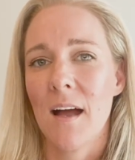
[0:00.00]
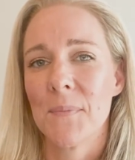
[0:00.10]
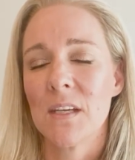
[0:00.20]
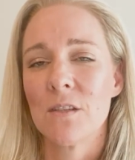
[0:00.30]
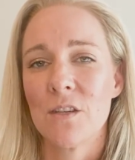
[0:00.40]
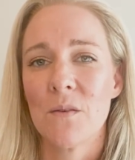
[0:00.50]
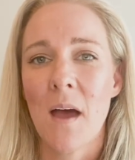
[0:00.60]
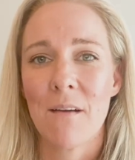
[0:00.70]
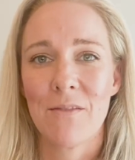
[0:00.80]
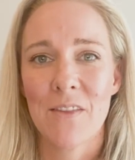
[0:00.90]
get to do
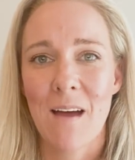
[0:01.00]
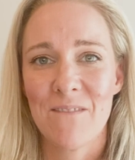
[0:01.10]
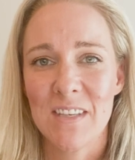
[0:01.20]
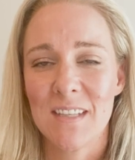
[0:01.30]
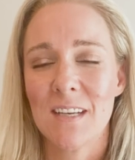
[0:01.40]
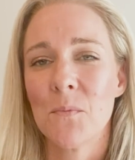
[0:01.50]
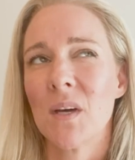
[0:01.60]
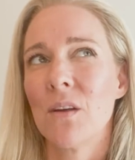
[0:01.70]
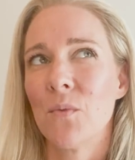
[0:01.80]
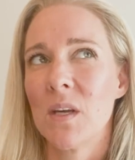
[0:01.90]
that for that visit,
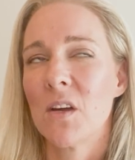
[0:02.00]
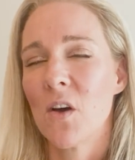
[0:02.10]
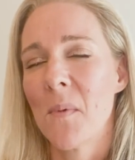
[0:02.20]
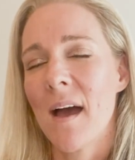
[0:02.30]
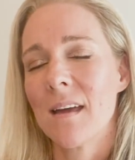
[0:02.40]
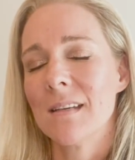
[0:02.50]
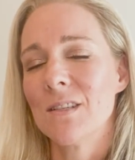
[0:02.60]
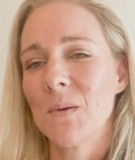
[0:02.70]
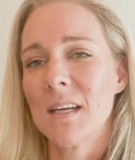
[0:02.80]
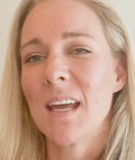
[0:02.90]
but if we could go back and
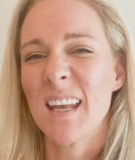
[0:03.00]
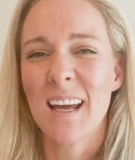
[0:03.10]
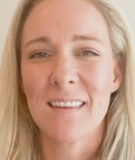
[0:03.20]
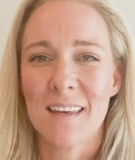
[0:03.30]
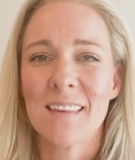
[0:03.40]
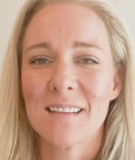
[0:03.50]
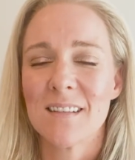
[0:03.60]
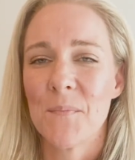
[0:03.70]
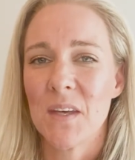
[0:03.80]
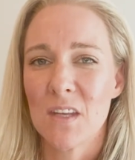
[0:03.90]
do it again, I think that's
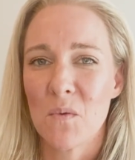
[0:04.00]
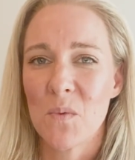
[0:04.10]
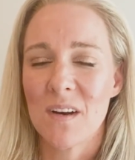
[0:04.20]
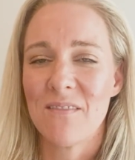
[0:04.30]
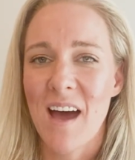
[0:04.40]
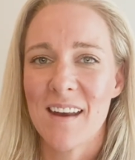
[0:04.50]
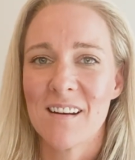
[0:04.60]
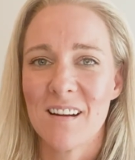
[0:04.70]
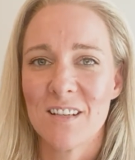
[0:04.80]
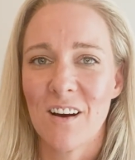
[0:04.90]
something that we would have added
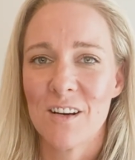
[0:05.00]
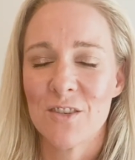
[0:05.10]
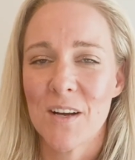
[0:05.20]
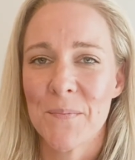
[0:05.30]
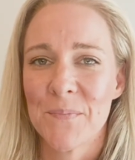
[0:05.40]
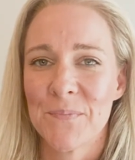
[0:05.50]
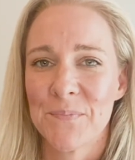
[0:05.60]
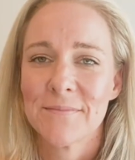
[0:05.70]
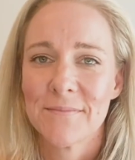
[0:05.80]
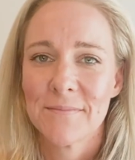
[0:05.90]
onto our trip.
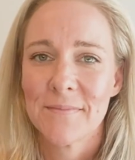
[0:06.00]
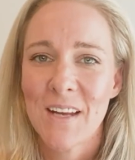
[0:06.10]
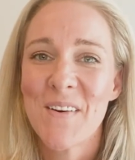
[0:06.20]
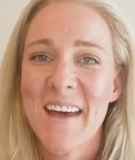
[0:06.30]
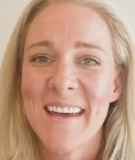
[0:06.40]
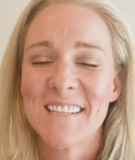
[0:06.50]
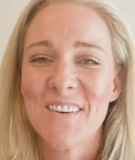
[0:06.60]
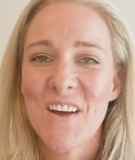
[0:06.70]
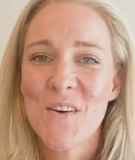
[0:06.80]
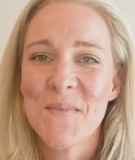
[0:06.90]
Okay, so
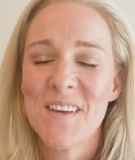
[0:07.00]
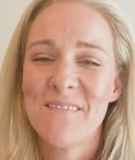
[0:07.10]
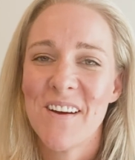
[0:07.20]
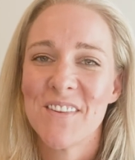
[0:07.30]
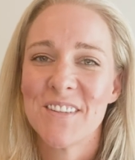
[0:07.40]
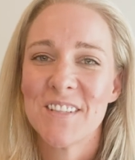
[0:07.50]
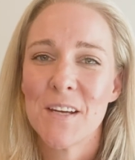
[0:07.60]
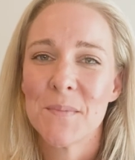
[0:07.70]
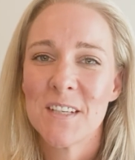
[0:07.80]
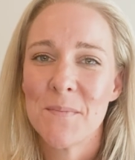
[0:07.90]
I hope that you found those
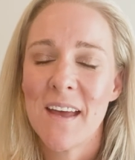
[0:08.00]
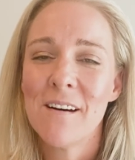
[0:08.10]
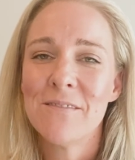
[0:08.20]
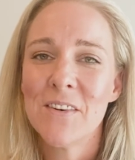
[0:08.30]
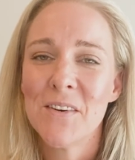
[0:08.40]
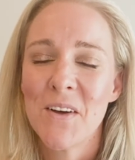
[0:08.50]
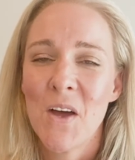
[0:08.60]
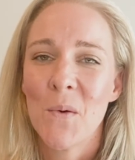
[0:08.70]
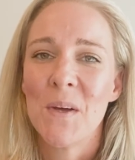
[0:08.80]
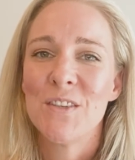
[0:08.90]
tips to be helpful.
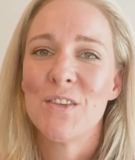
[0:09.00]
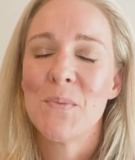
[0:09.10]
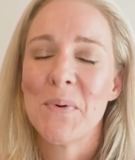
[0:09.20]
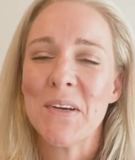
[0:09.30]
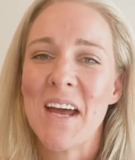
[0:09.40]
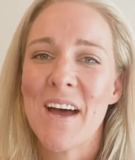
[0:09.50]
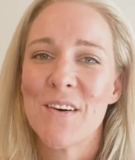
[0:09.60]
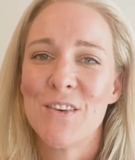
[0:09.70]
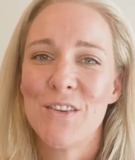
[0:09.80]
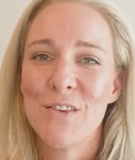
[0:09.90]
We do put
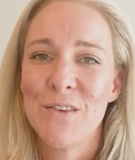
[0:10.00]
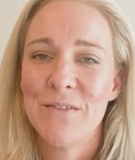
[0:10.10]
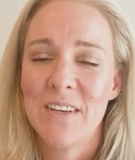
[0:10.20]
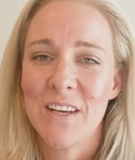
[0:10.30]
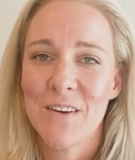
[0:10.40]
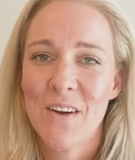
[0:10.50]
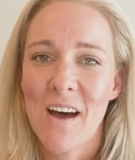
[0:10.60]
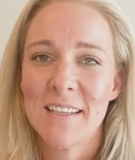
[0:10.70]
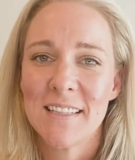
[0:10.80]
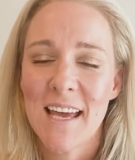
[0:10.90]
out new video
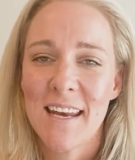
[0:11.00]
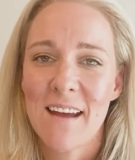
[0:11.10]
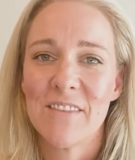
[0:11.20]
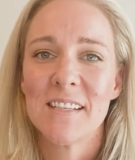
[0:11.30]
content every